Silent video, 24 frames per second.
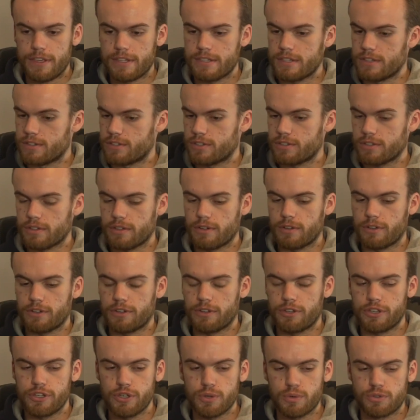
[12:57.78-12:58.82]
This is
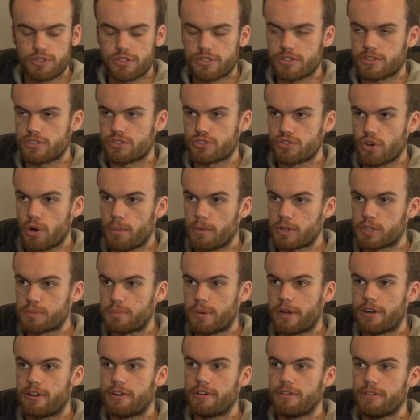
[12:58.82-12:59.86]
huge. This is so much
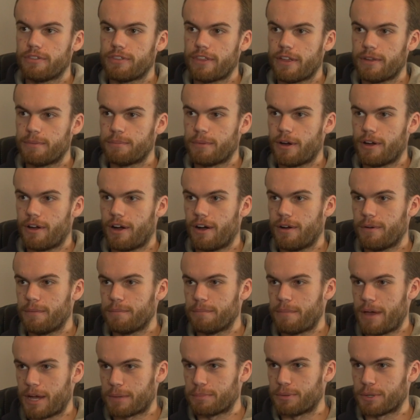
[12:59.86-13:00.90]
better than my
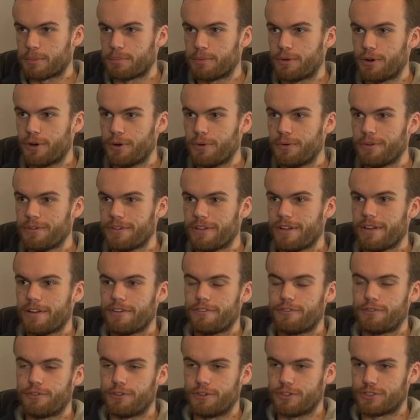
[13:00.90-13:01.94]
MacBook Pro
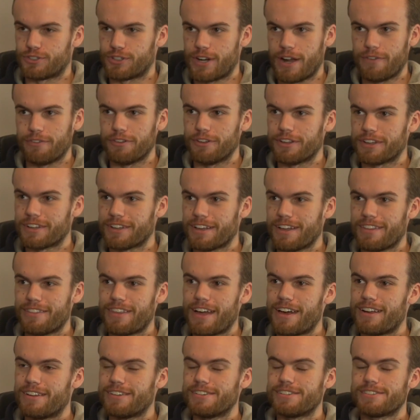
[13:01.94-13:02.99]
for traveling.
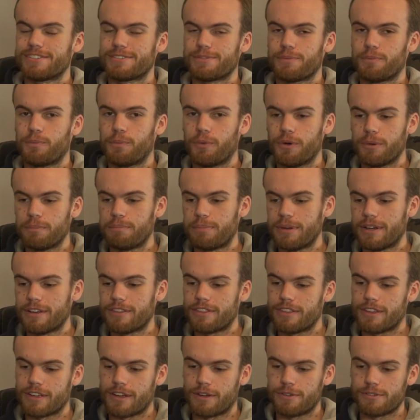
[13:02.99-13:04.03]
That is one
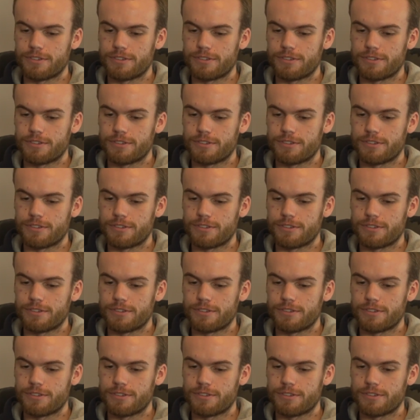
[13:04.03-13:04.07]
big thing.